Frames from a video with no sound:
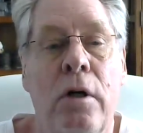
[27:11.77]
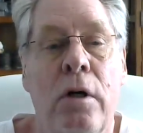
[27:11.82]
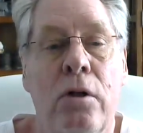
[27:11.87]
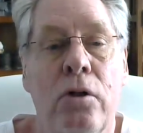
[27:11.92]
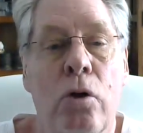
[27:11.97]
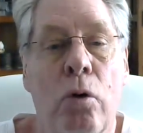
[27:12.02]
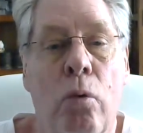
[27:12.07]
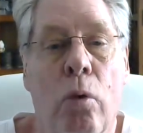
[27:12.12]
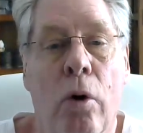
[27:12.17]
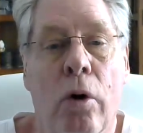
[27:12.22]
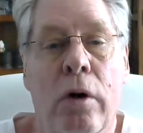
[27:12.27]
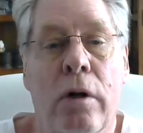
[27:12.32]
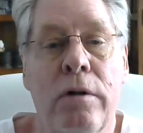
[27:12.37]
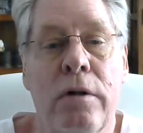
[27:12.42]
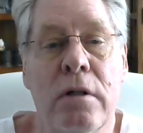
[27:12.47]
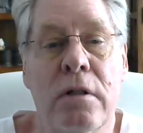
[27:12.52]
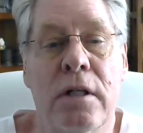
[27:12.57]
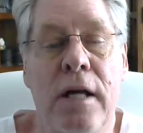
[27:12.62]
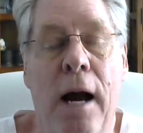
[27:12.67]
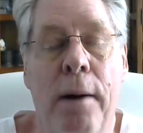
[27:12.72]
to work in
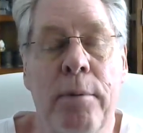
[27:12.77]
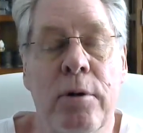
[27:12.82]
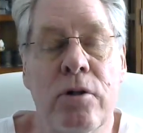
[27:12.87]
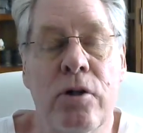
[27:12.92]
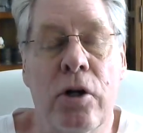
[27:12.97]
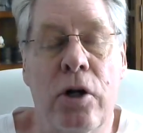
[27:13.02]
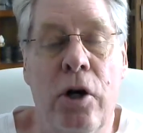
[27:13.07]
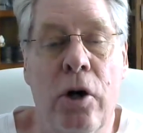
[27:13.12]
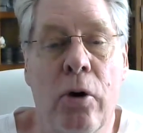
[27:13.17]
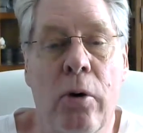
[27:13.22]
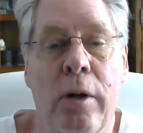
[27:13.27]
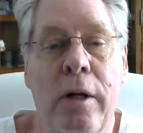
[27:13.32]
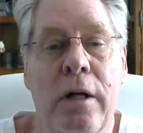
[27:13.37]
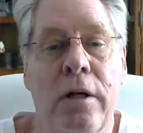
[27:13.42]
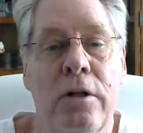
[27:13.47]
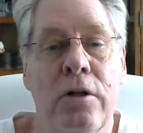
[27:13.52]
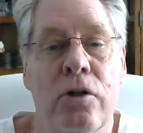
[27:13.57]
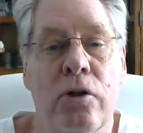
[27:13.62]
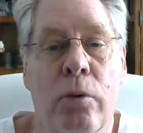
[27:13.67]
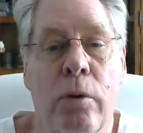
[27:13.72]
the cybersecurity
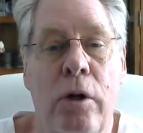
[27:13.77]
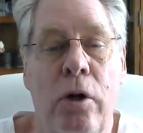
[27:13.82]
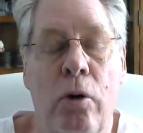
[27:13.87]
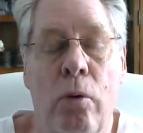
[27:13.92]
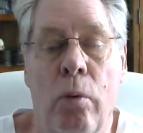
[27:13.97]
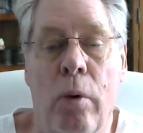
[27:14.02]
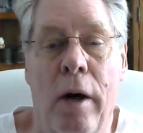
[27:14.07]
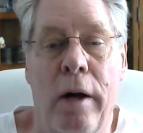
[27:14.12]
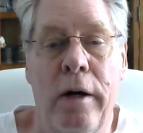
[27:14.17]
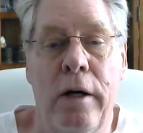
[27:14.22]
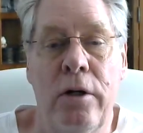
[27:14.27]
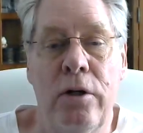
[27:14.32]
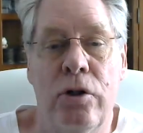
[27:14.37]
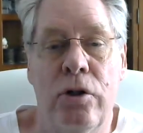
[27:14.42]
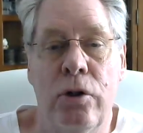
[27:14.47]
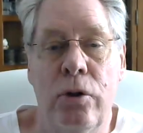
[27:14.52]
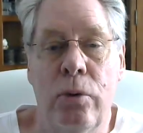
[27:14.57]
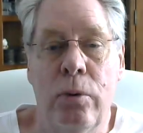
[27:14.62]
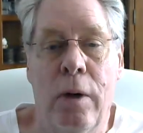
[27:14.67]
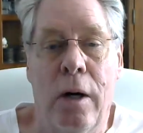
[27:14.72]
industry. You run
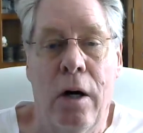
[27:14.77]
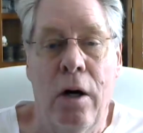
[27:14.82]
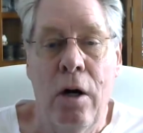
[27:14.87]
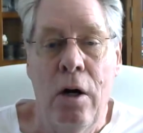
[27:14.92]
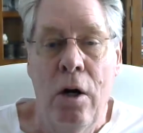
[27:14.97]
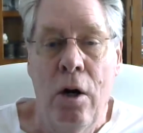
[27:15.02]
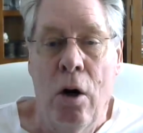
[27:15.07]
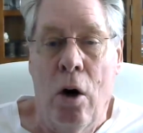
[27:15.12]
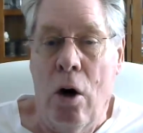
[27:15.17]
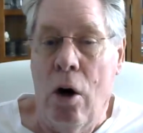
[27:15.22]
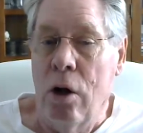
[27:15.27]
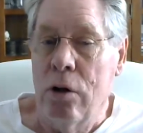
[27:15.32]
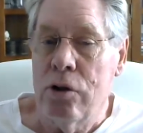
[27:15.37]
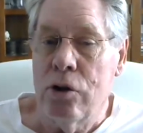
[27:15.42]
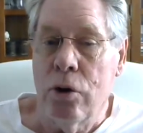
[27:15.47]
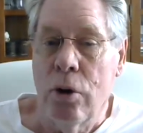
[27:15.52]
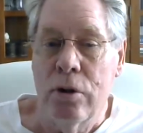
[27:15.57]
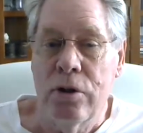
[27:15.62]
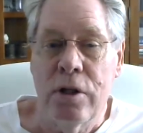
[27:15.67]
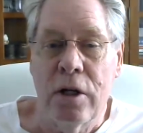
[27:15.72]
into all
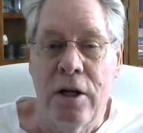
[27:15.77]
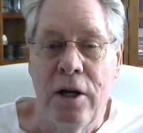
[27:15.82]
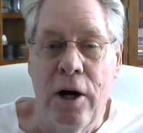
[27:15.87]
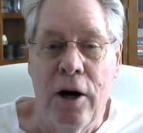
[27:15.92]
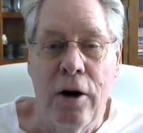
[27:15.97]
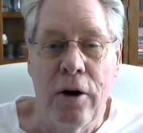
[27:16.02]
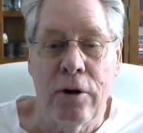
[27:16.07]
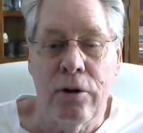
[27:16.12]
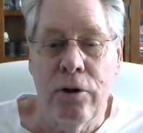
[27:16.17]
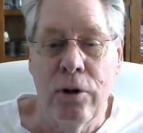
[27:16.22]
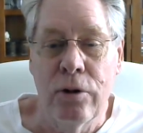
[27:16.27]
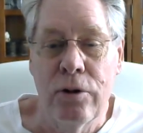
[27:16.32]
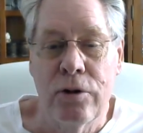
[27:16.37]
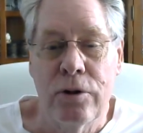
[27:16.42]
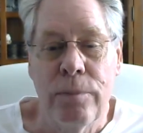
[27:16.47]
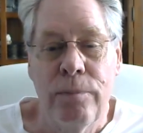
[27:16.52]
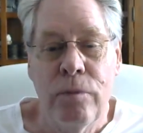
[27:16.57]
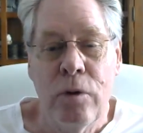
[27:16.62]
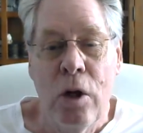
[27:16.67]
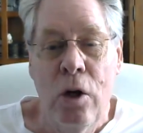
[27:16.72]
sorts of
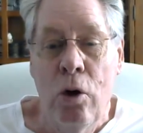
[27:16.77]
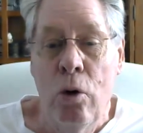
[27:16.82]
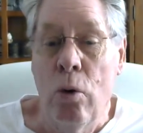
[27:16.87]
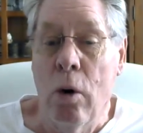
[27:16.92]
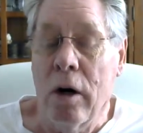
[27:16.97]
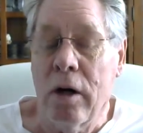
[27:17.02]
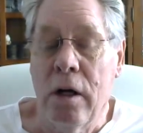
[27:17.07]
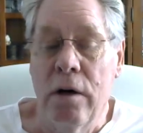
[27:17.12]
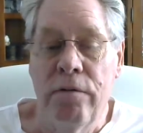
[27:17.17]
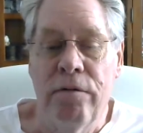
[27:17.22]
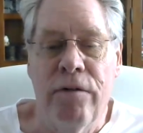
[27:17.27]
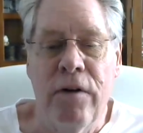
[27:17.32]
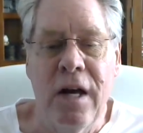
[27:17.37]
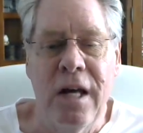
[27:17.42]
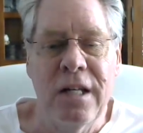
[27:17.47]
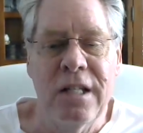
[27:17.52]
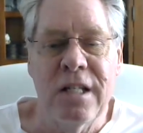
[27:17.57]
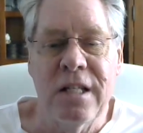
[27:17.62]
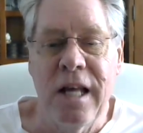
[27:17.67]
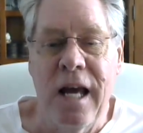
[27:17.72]
characters who are
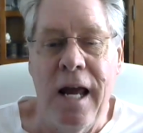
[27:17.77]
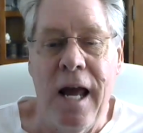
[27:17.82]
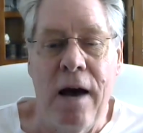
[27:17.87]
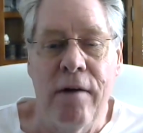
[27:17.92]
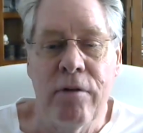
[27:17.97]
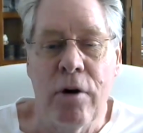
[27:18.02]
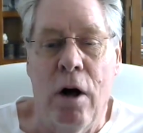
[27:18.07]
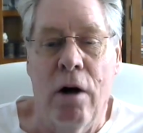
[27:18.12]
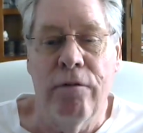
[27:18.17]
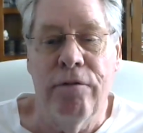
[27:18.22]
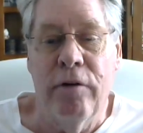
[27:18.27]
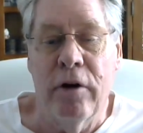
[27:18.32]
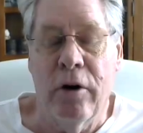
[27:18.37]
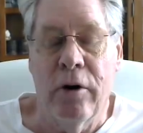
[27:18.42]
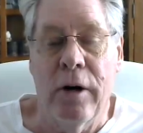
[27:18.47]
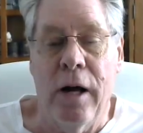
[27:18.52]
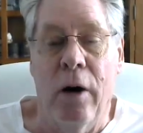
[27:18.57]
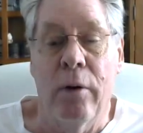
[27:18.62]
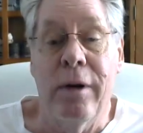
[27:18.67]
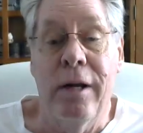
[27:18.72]
convinced they have it all
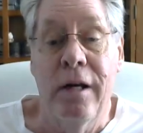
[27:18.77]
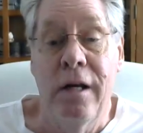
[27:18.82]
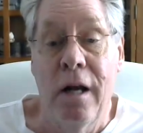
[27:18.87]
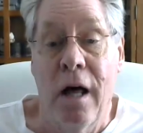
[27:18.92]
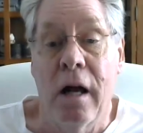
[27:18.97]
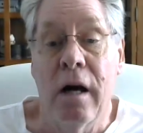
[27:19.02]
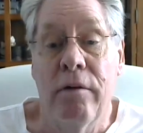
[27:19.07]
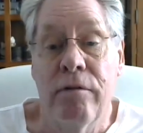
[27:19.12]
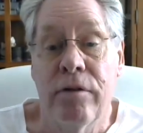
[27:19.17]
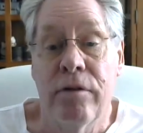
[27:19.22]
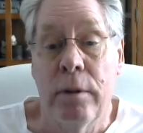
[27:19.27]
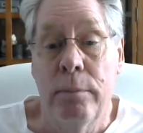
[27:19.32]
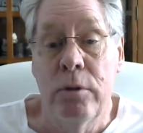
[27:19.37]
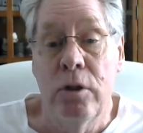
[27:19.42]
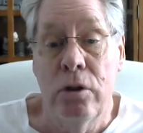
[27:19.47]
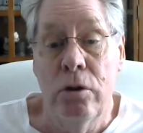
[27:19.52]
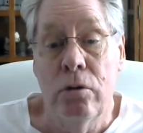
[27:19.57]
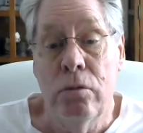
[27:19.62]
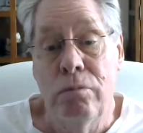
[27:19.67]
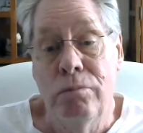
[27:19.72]
figured out, and none of them
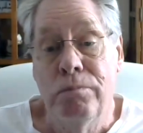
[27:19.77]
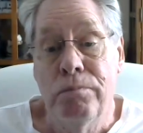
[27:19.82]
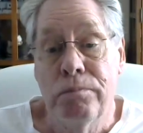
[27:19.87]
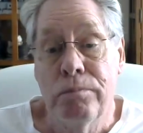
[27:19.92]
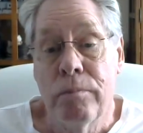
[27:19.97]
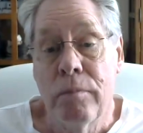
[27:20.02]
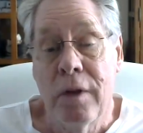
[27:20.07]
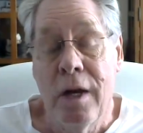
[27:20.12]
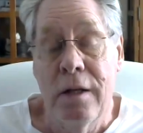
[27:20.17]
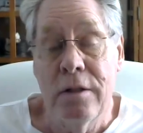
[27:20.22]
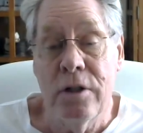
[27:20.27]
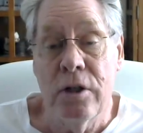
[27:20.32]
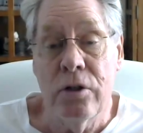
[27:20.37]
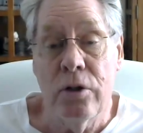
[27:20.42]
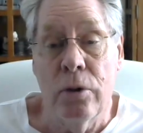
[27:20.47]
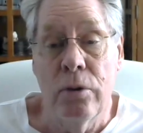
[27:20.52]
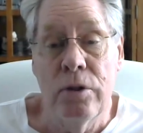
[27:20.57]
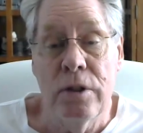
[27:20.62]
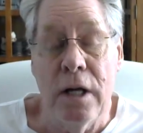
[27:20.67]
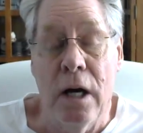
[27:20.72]
do, as it
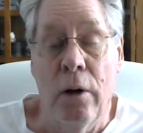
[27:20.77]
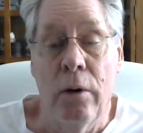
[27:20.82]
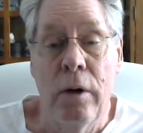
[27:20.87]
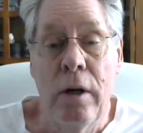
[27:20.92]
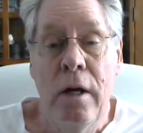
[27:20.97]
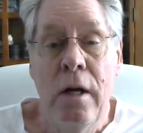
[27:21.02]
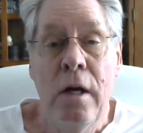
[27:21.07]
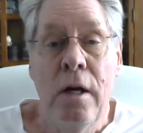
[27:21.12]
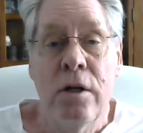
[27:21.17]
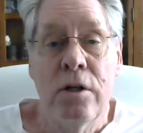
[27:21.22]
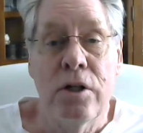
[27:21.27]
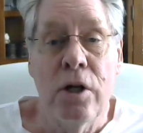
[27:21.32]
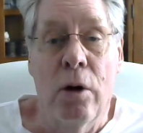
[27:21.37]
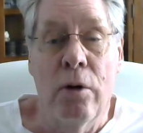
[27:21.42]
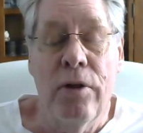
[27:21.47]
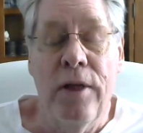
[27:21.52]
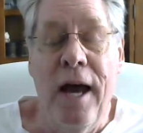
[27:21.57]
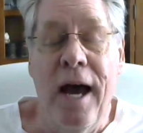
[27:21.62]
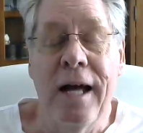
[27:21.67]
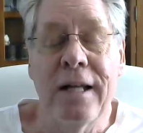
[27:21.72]
turns out. So
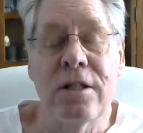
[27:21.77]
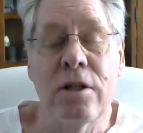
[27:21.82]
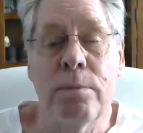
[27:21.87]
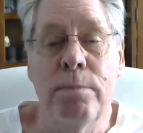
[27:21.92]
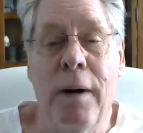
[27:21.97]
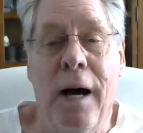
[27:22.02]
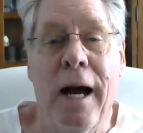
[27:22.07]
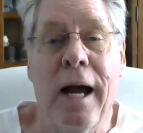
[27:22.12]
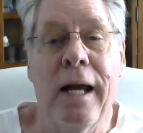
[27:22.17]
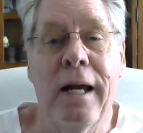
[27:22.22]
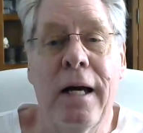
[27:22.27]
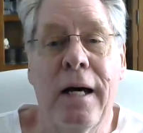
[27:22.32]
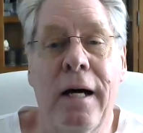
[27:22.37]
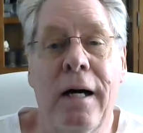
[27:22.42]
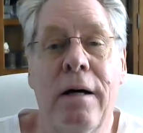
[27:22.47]
that's my